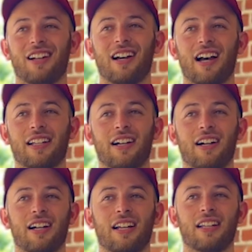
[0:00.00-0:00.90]
I
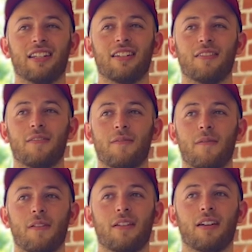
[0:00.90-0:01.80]
got
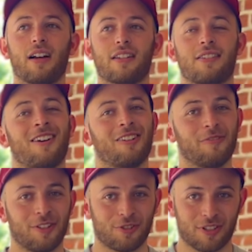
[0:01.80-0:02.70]
a ton of
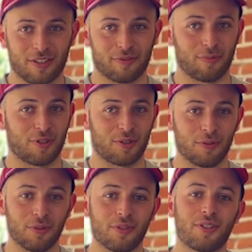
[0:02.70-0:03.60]
interest from
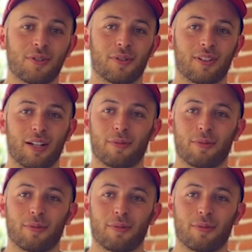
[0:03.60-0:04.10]
schools who were like,